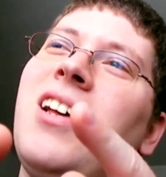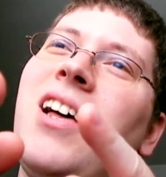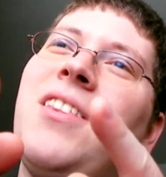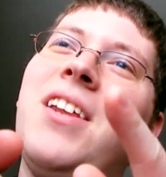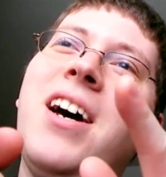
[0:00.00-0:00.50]

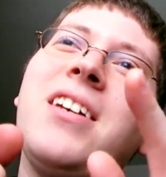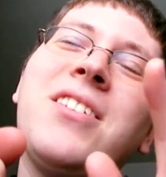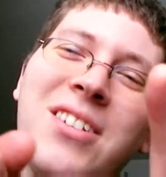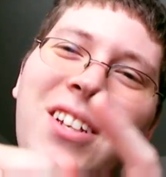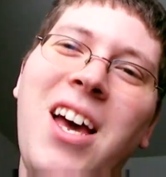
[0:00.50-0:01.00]
then I
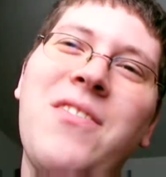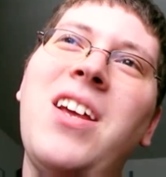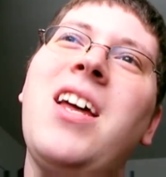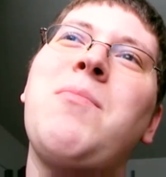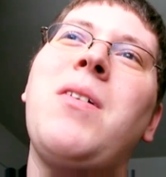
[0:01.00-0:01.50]
certainly have an
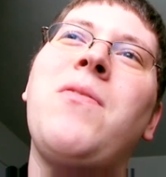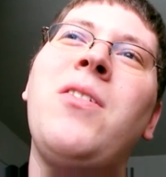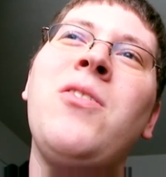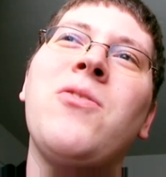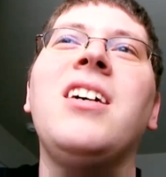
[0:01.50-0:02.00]
anime for
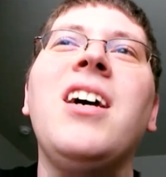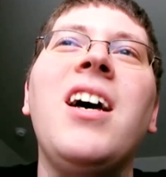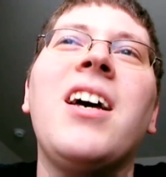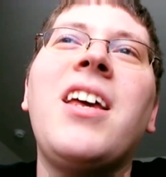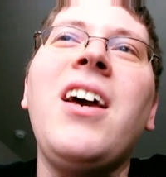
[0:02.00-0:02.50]
you.
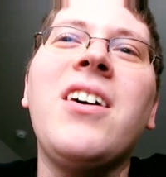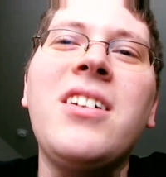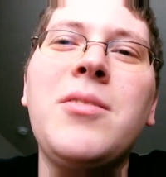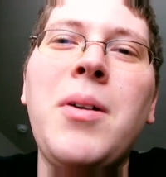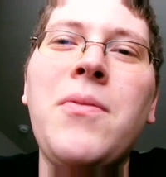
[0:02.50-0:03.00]

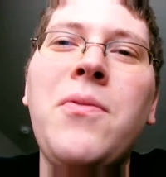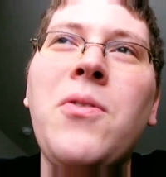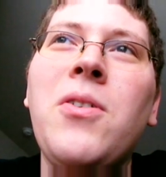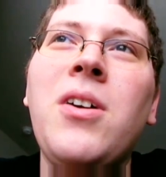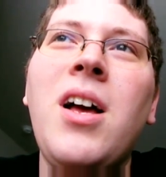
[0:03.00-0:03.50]
K-On! Is about
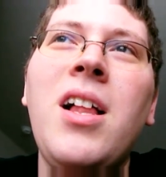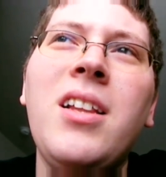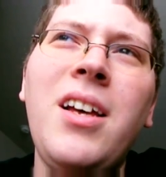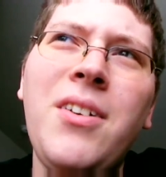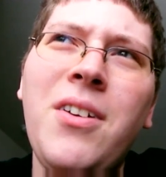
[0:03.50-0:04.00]
4,
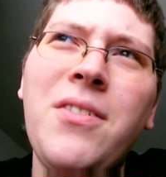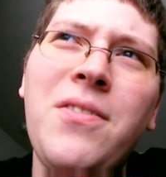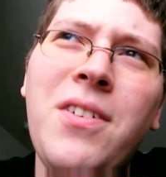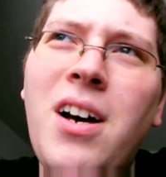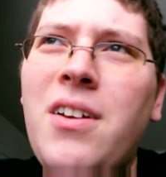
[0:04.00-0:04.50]
later on
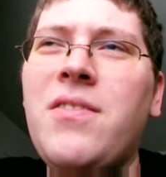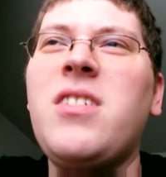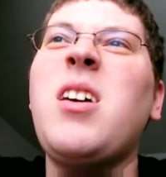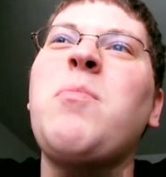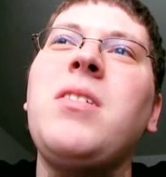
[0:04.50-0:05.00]
5,
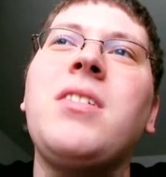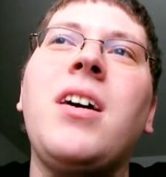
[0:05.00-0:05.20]
Japanese high